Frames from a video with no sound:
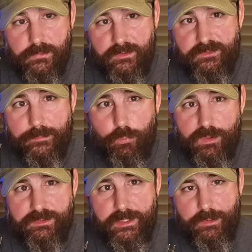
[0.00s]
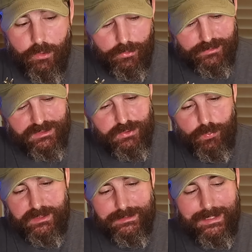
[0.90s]
Next up, we're gonna take our
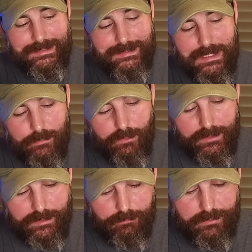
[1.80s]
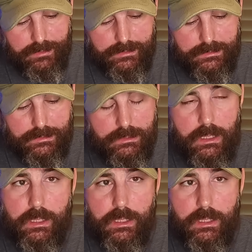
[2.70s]
DigiRig Lite cable and plug it in.